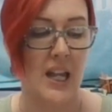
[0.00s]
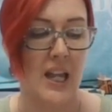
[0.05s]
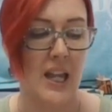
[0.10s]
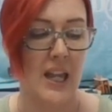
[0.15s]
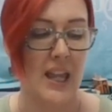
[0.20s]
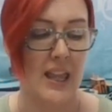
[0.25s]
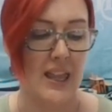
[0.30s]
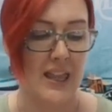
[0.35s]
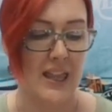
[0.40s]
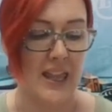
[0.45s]

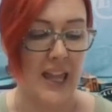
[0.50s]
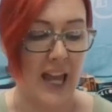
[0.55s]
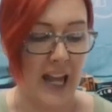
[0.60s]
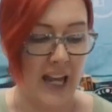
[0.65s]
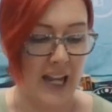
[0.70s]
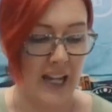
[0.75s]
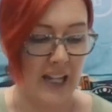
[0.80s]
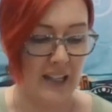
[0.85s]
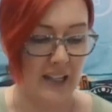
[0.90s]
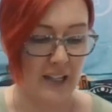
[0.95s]

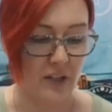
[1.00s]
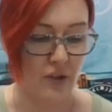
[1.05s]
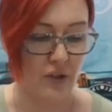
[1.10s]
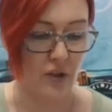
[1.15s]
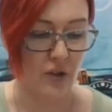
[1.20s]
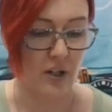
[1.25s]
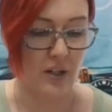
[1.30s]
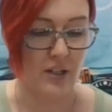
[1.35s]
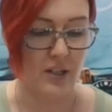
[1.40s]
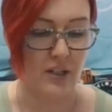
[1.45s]
the
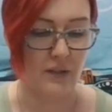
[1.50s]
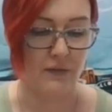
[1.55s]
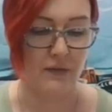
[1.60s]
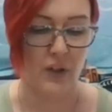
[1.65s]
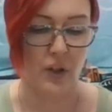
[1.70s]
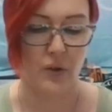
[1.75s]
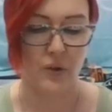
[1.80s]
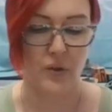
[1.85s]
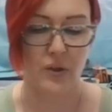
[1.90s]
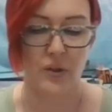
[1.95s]
trust,
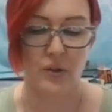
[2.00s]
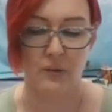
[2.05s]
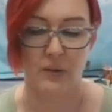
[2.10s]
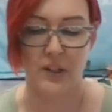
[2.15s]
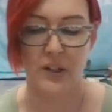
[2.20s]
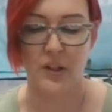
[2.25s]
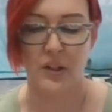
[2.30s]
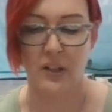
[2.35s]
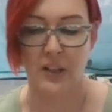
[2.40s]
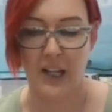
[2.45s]
flow,
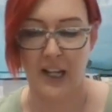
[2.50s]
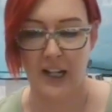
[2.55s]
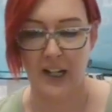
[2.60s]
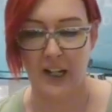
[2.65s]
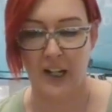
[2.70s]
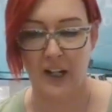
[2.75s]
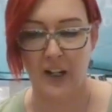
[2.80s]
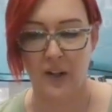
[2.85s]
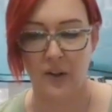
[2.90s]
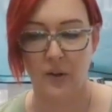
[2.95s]
surrender, let
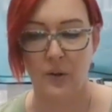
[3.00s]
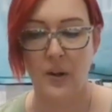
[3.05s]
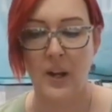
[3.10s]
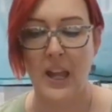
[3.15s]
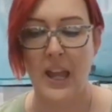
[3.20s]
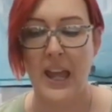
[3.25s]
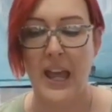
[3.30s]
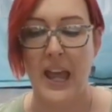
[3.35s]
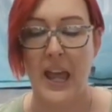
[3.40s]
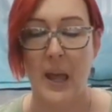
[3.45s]
go,
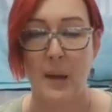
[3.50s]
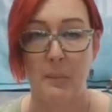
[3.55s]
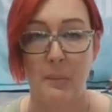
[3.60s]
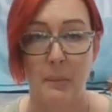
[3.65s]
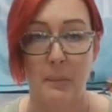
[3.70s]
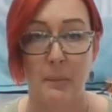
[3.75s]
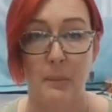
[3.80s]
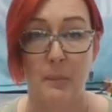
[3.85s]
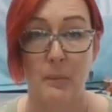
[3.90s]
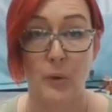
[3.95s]
and
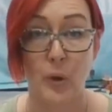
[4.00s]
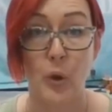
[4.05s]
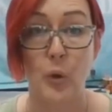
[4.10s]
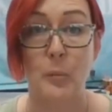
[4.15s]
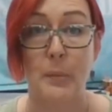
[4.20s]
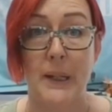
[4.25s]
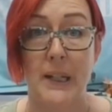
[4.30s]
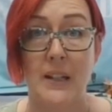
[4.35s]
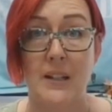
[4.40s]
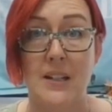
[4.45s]
loop
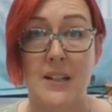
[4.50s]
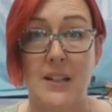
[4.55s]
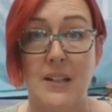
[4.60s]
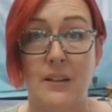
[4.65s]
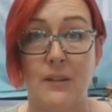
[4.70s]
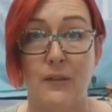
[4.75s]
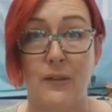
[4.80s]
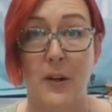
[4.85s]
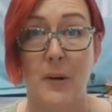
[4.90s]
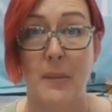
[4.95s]
it
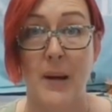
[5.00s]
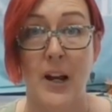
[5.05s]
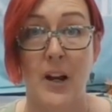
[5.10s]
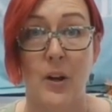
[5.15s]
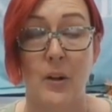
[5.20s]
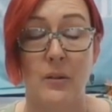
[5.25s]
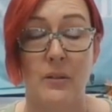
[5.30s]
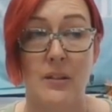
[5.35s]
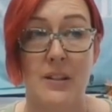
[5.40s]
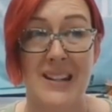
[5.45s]
for
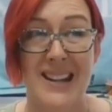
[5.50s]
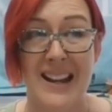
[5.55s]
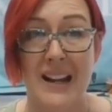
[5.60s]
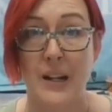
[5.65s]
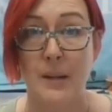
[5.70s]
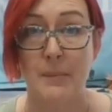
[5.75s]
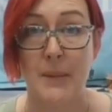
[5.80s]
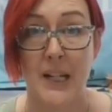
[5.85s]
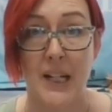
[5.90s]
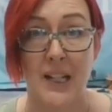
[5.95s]
about
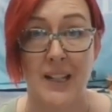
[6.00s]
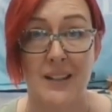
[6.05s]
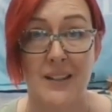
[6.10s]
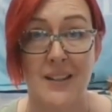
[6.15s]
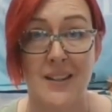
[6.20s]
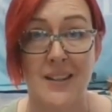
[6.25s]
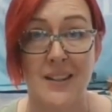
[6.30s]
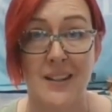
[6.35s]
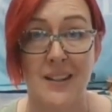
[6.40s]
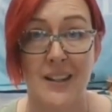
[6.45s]
9
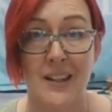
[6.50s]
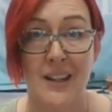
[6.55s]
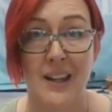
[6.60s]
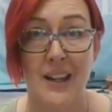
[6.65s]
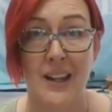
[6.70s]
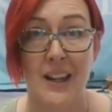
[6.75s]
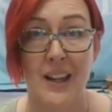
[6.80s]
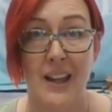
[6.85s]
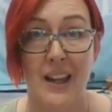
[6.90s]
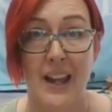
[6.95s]
minutes.
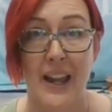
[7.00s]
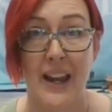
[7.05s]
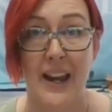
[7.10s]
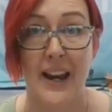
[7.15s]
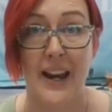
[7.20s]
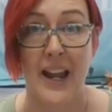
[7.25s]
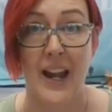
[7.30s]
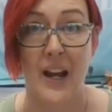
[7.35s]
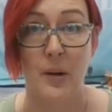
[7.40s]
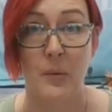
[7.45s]
And
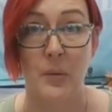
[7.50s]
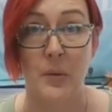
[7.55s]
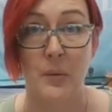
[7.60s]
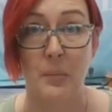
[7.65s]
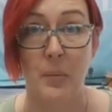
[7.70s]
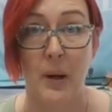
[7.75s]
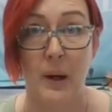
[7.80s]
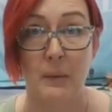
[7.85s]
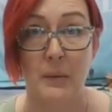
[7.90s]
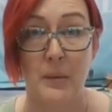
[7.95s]
I would
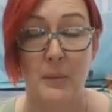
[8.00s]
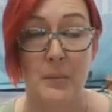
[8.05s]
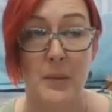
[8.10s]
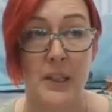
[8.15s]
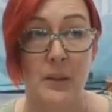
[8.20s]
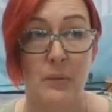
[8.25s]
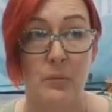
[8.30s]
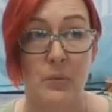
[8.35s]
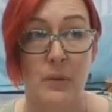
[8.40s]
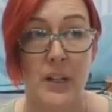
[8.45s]

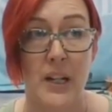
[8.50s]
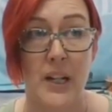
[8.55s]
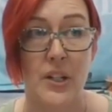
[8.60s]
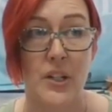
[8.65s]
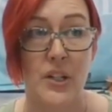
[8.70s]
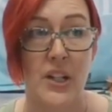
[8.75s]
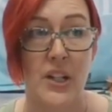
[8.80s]
probably reach a